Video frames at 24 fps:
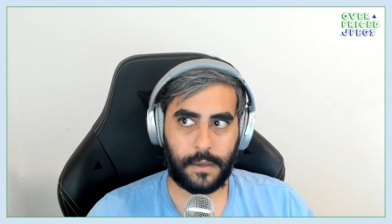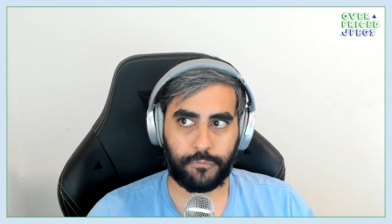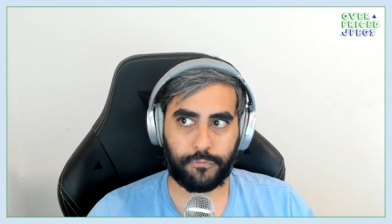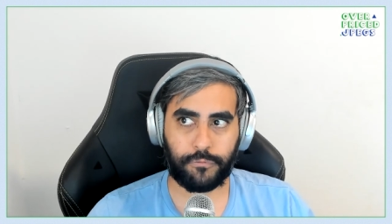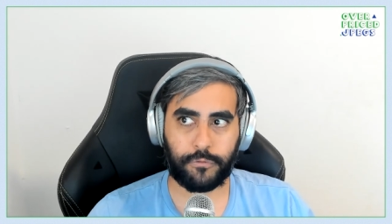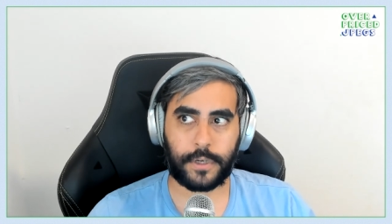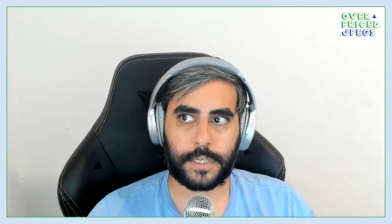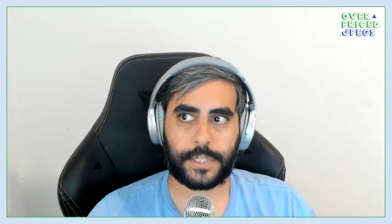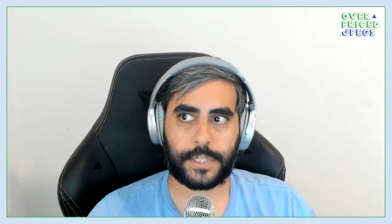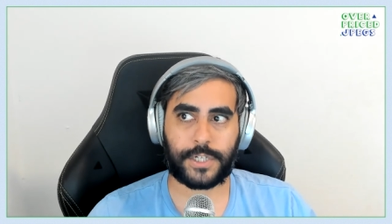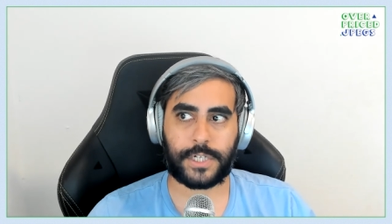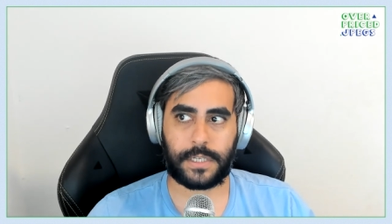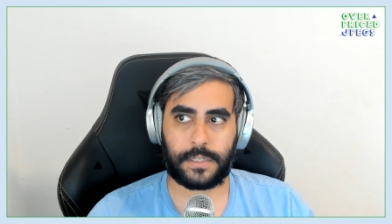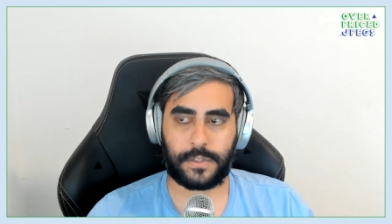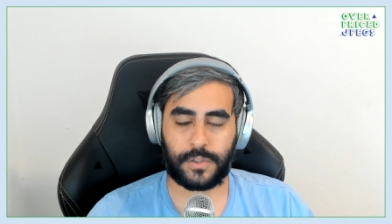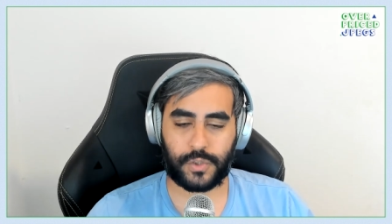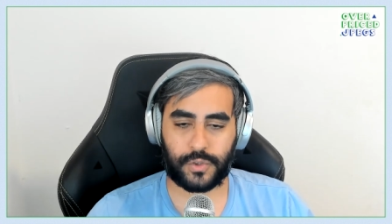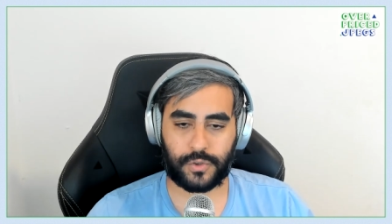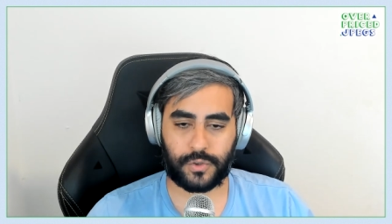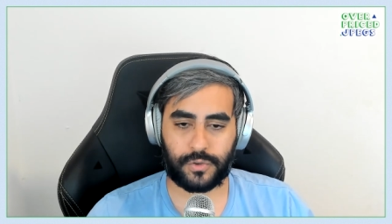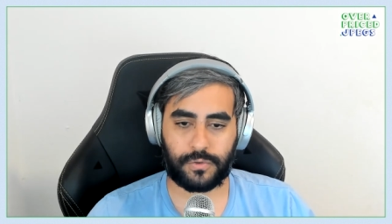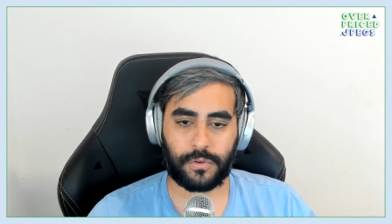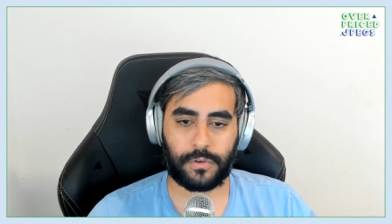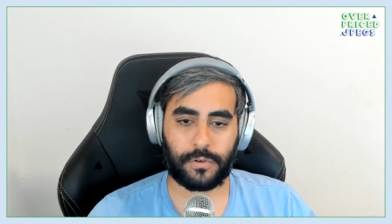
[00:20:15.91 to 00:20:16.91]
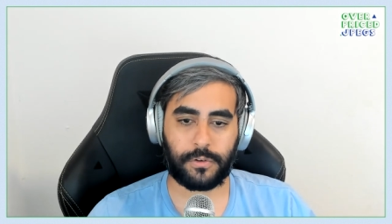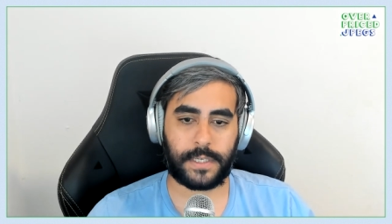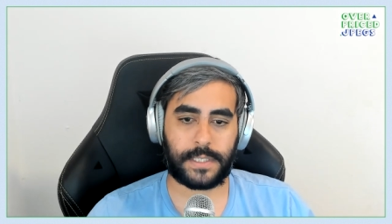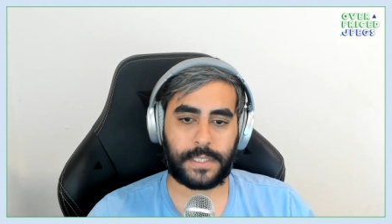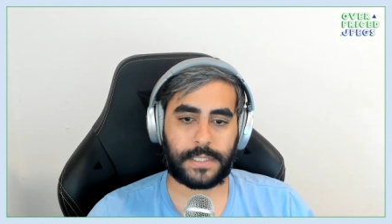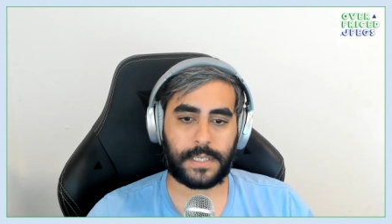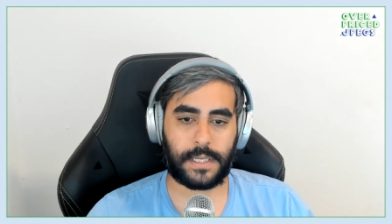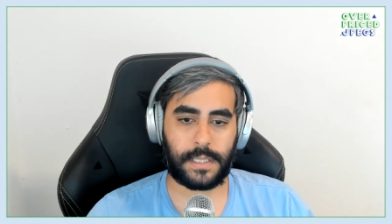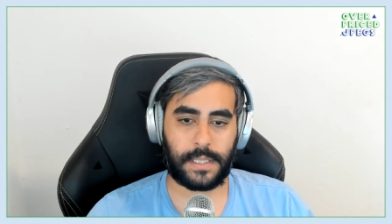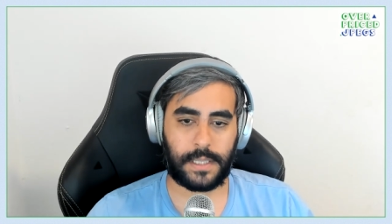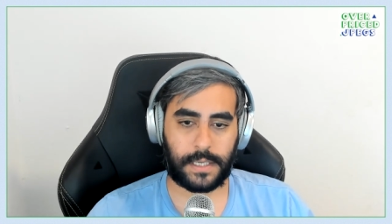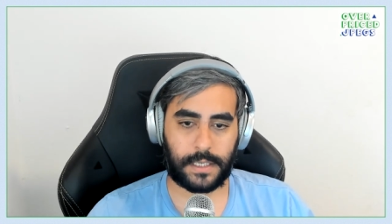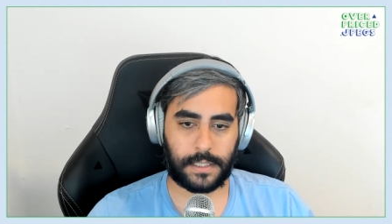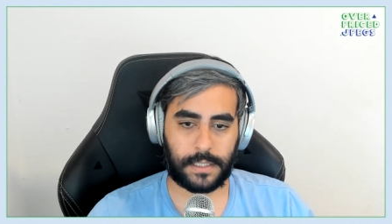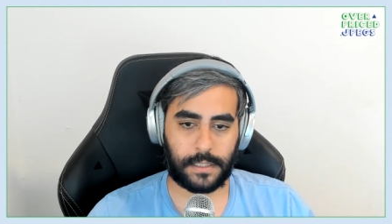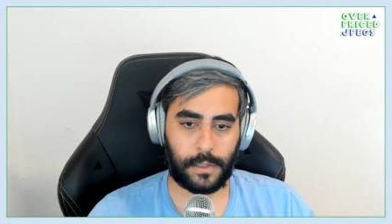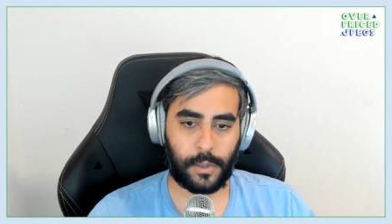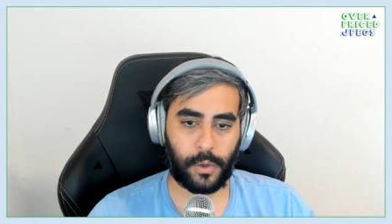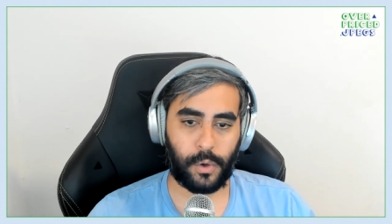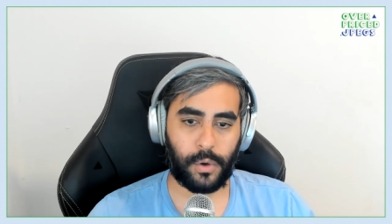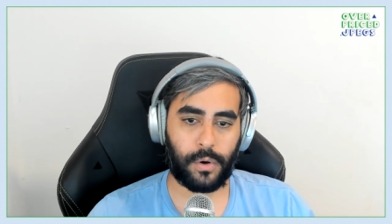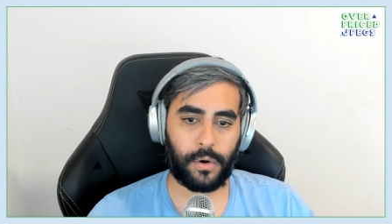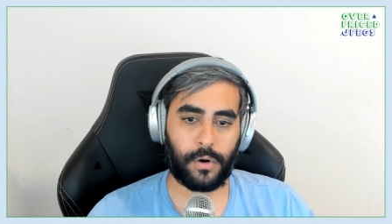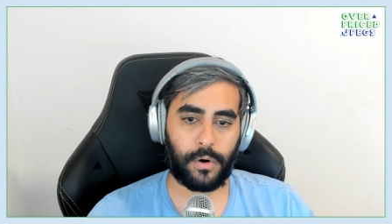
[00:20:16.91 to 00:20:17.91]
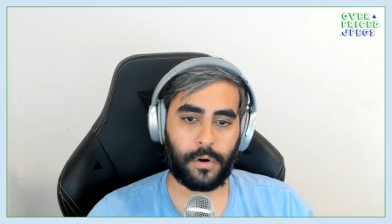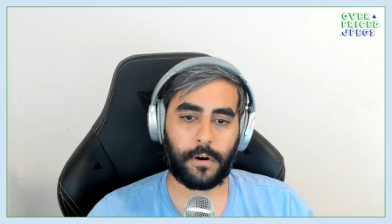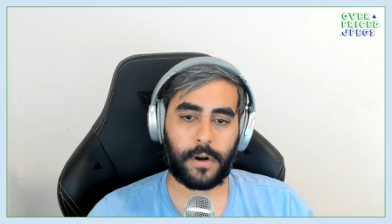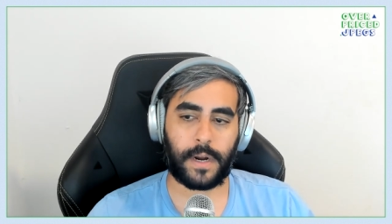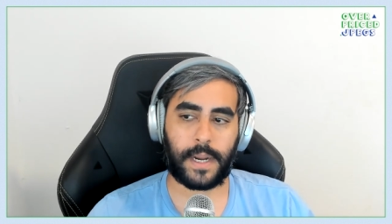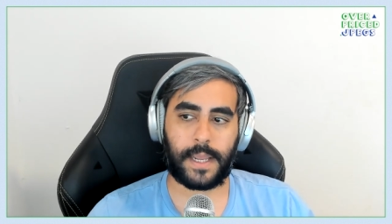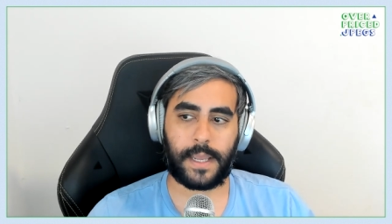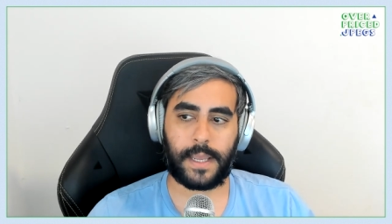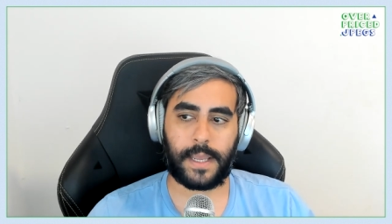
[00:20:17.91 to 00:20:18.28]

rich in storytelling and lore.